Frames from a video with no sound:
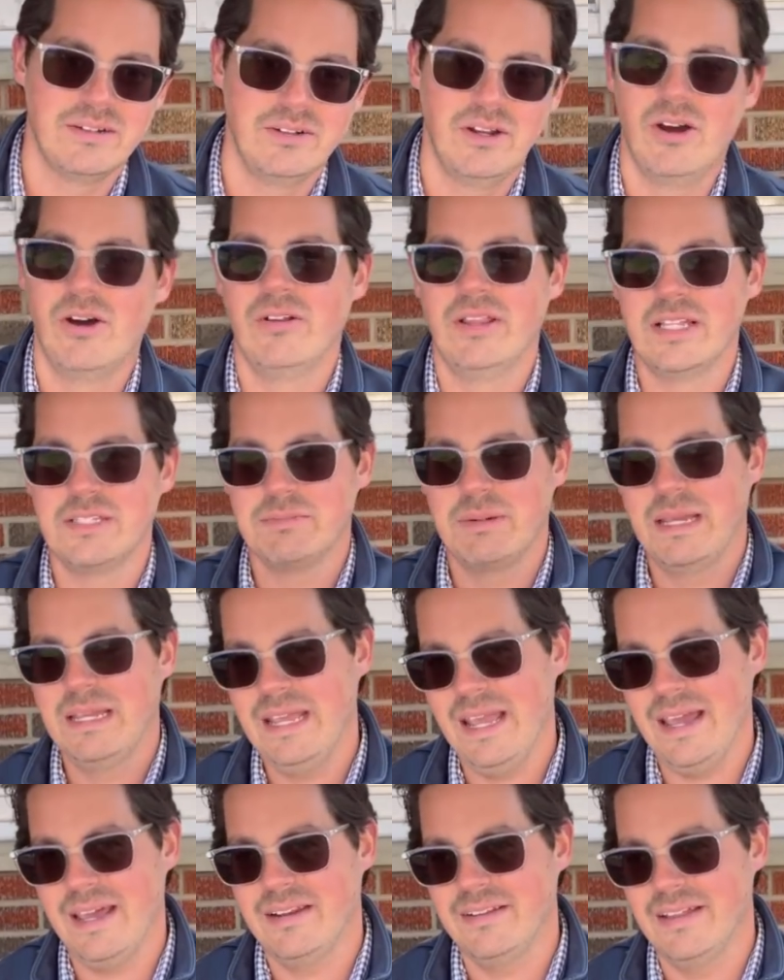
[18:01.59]
No, that's my
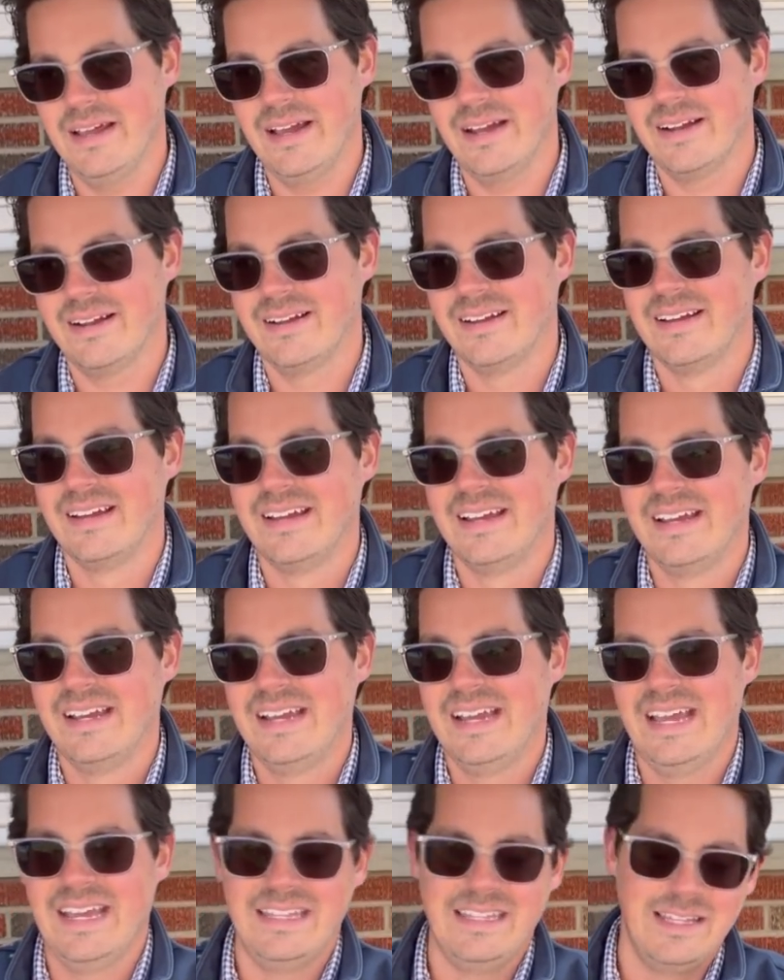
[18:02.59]
Cadillac.
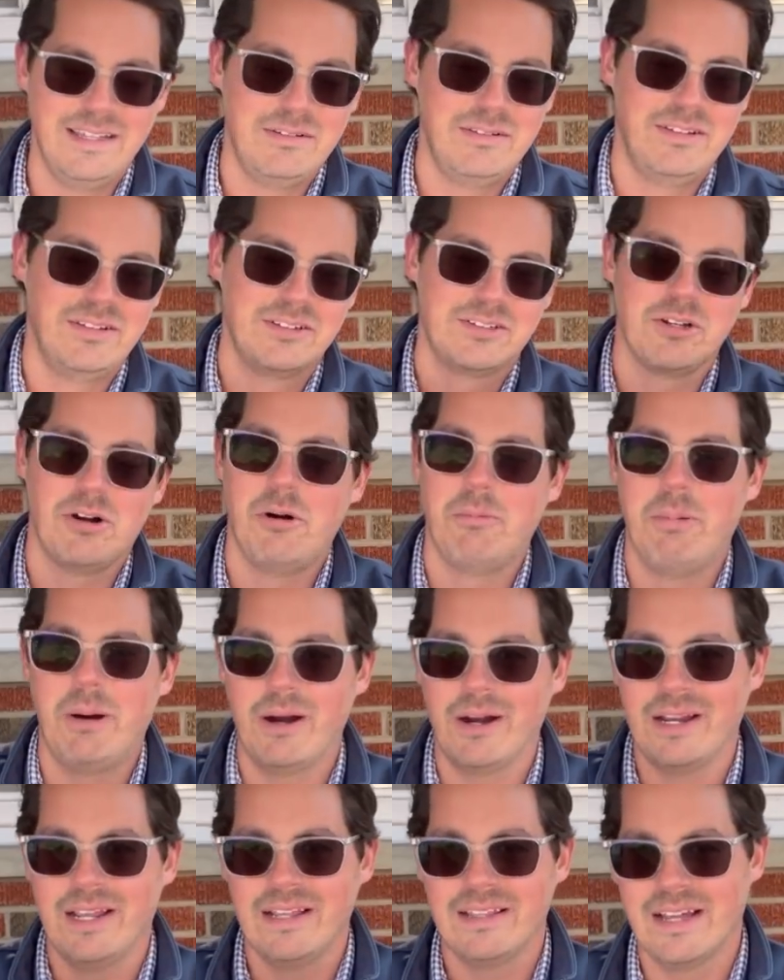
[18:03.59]
And then there's a whole
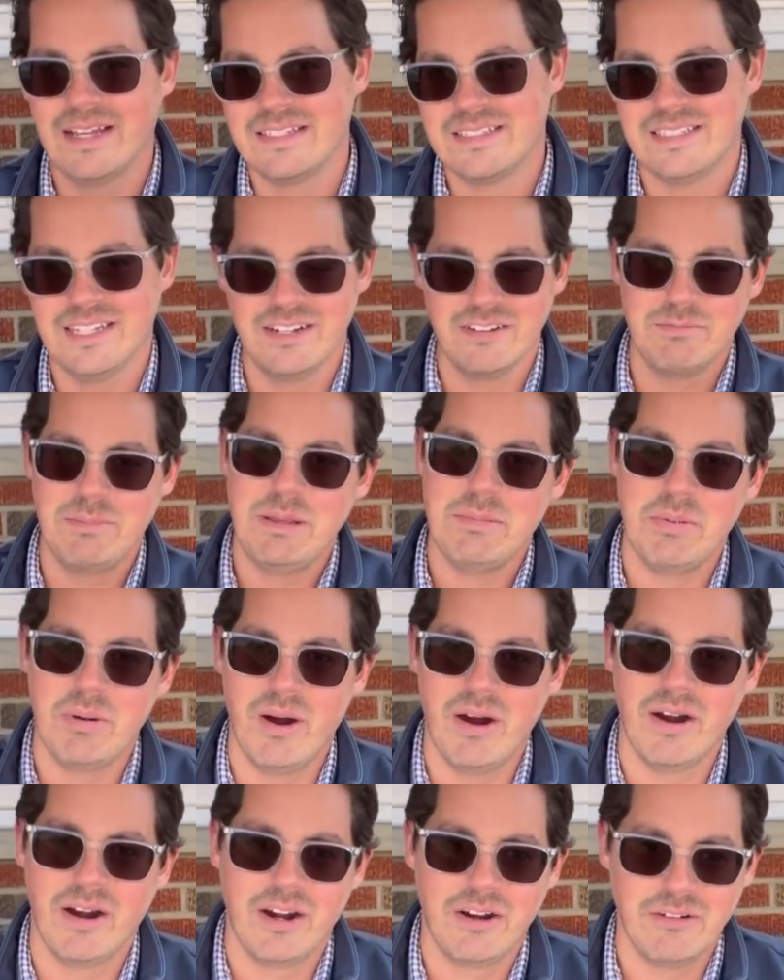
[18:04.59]
parking lot scene of people
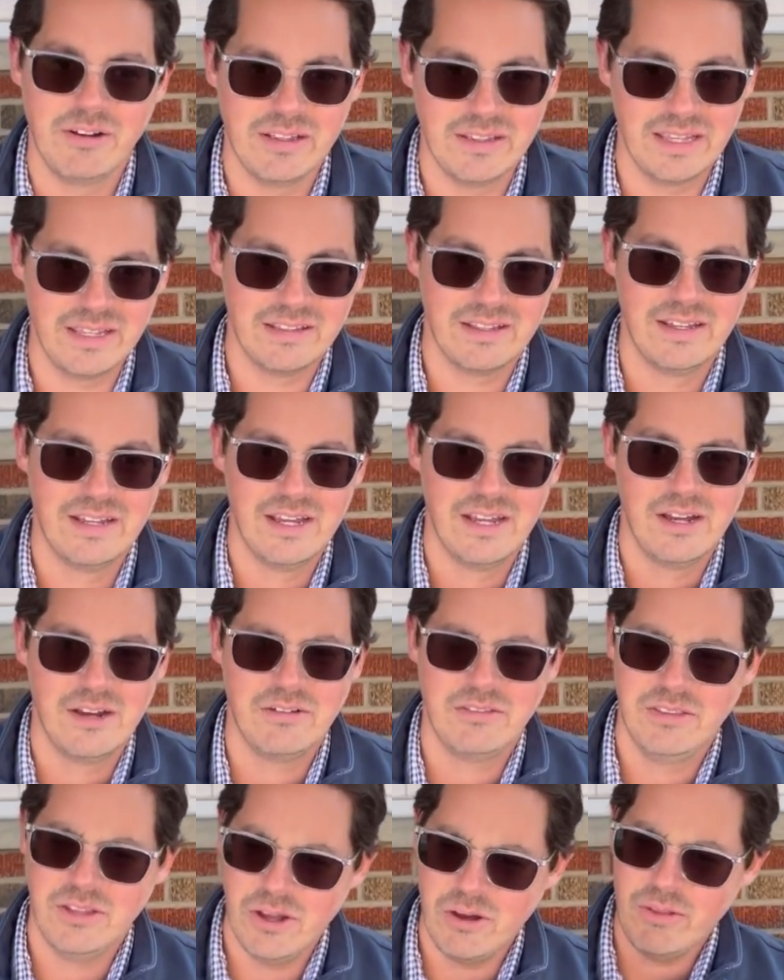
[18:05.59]
arguing like,
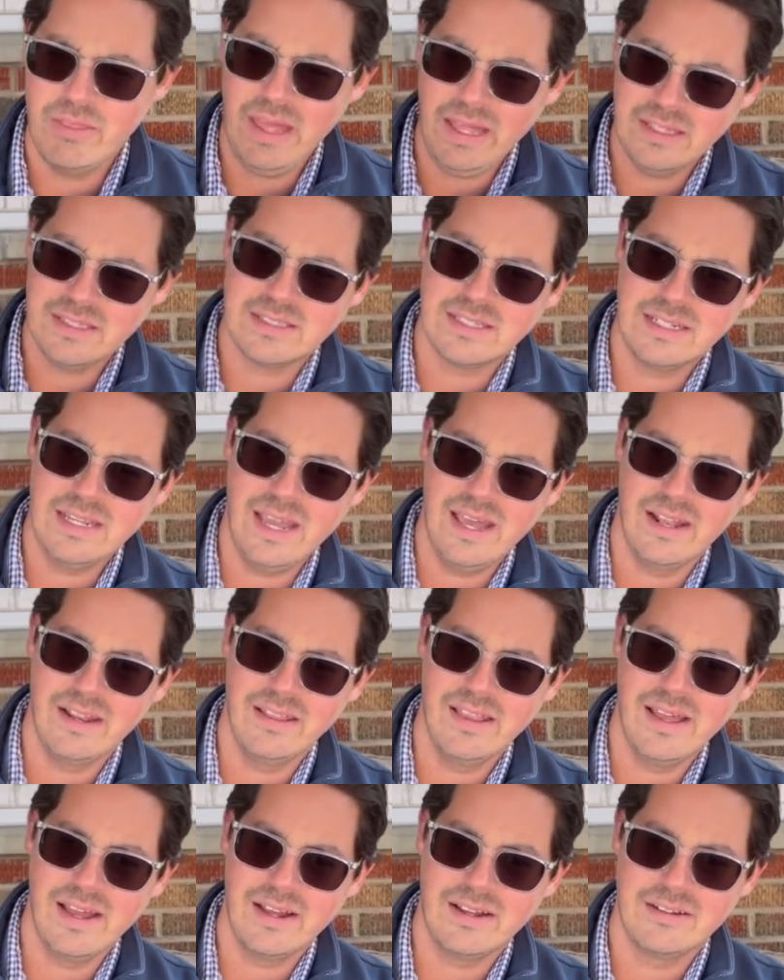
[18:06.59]
no, that's the
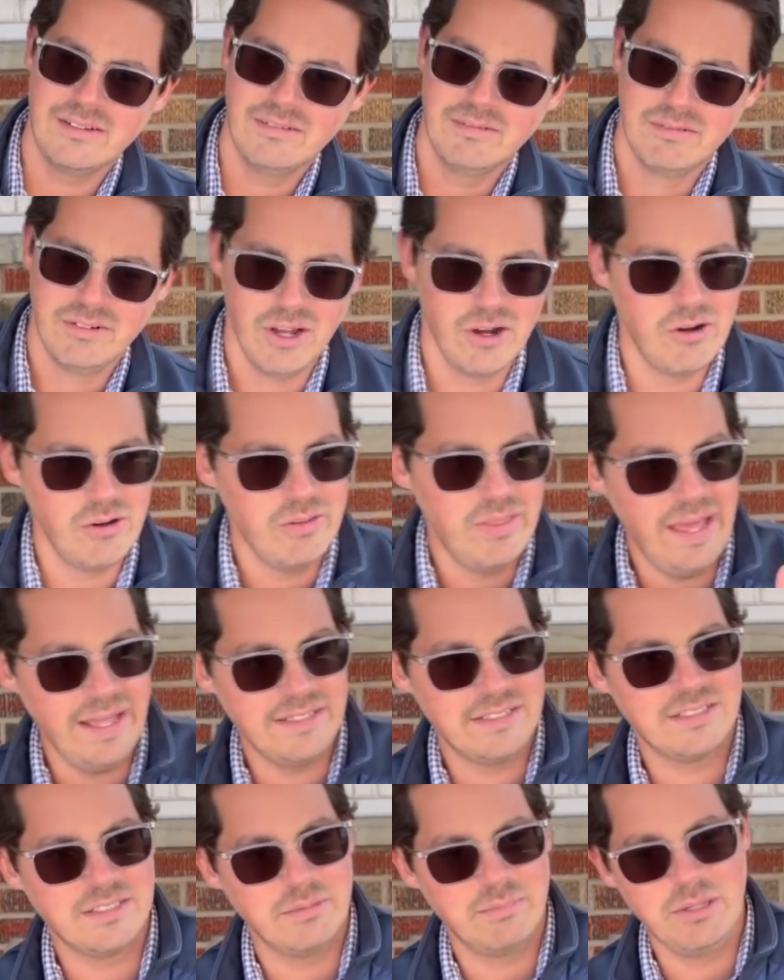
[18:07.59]
Cadillac. No,
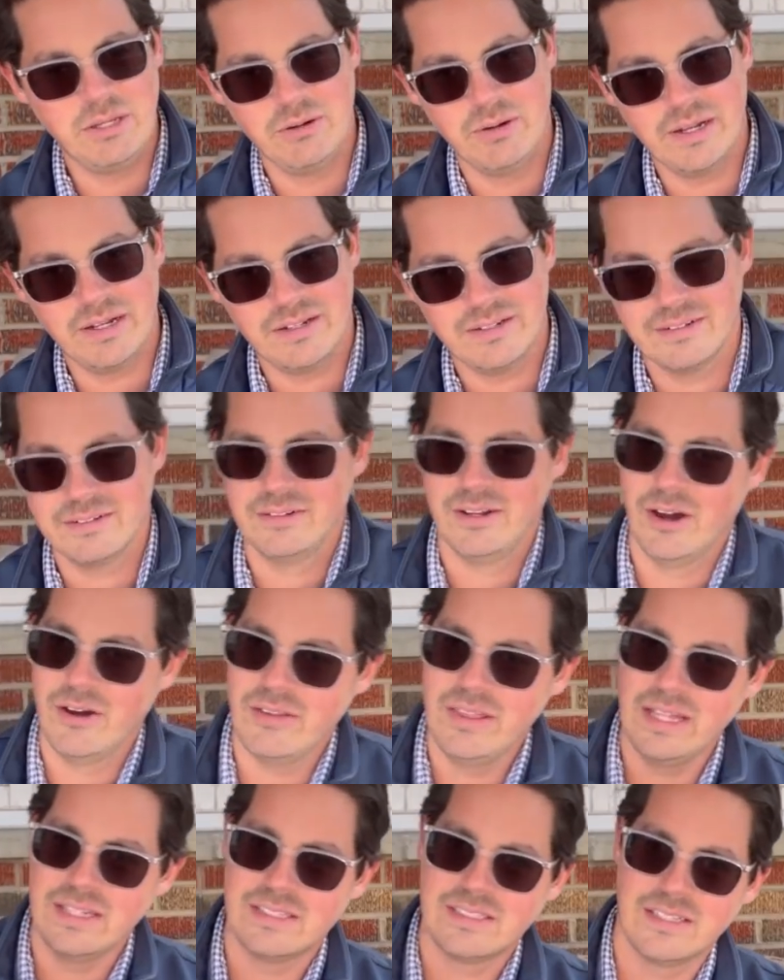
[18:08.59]
that's the Buick. No,
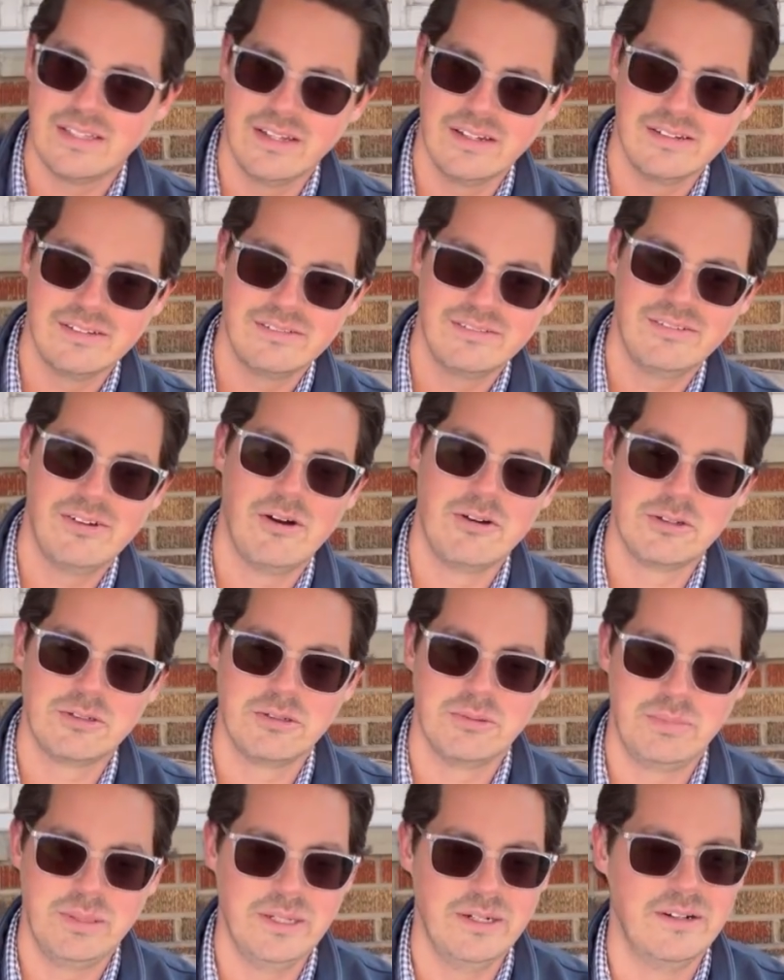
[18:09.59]
that's the
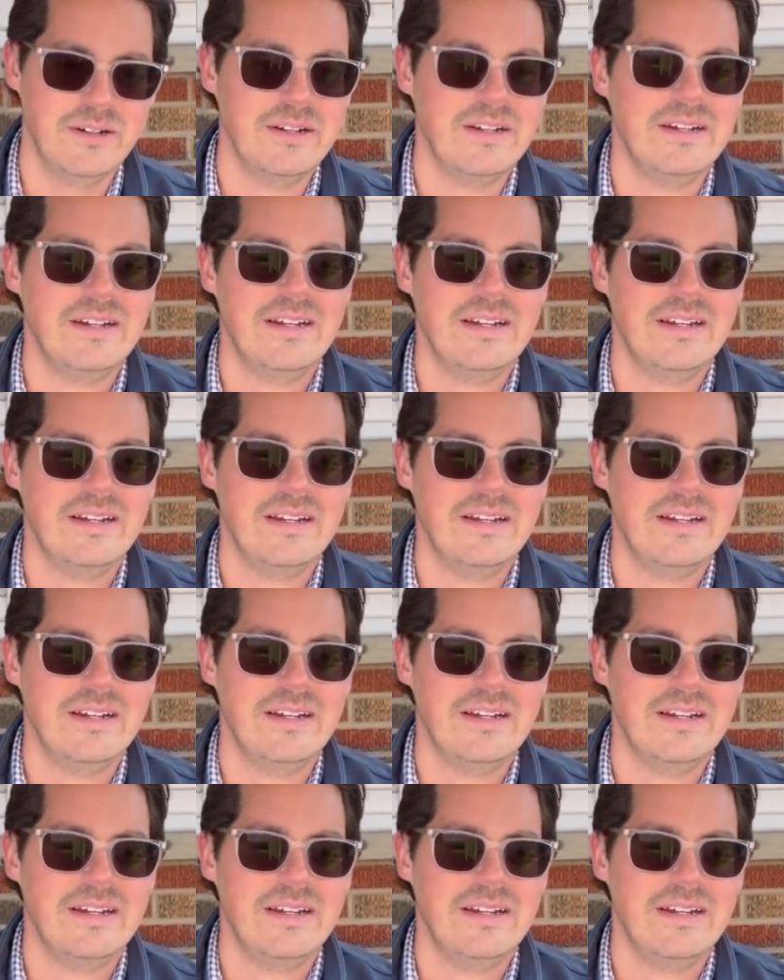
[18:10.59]
Oldsmobile.